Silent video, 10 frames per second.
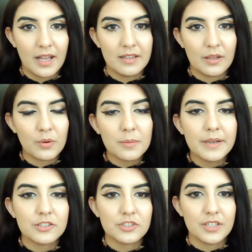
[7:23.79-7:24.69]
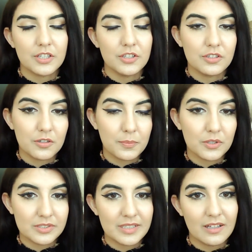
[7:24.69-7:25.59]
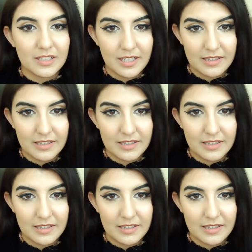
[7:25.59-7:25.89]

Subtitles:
and they want to make sure that your personality